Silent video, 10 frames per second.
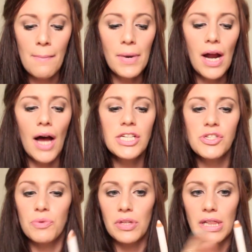But I
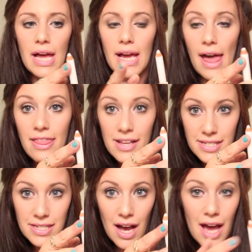just really like
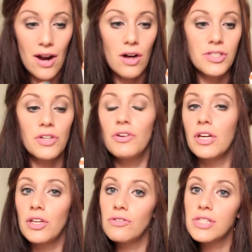this side. Also, you
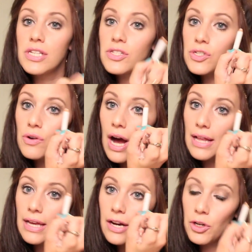can use this to
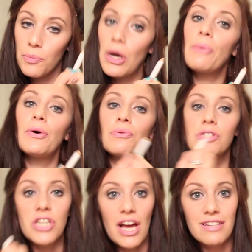highlight under your brow bone,
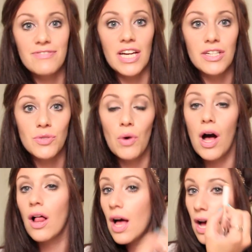which I have done as
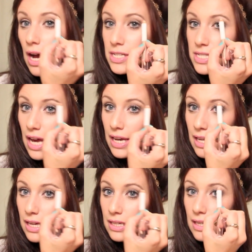well. I just kind
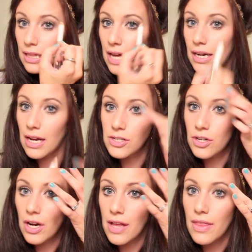of glide it
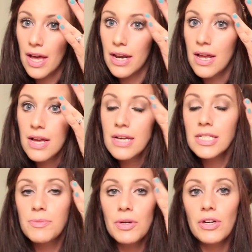under and then
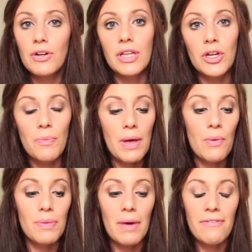smear it out a little
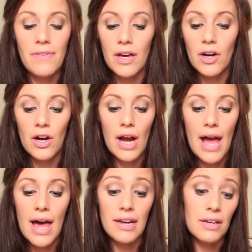bit with my finger,
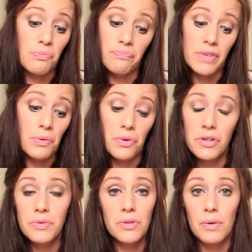and it
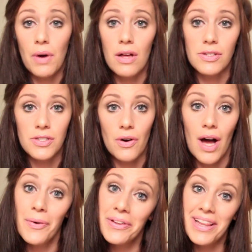works really well. So
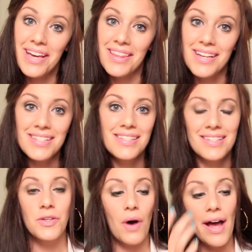I really like this.
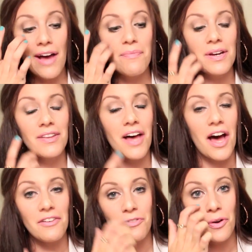So I have been on the
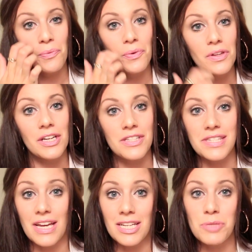hunt for a really good
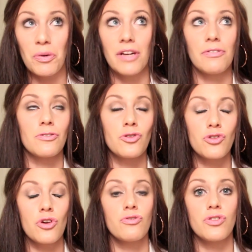setting spray for
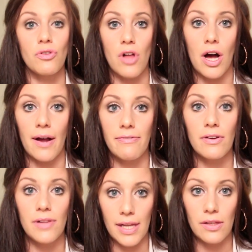so long. I
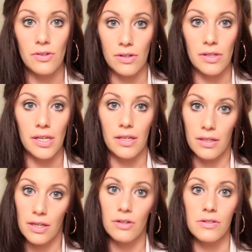feel like literally
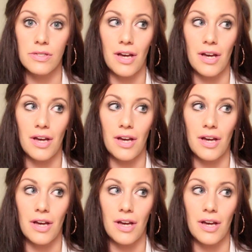years.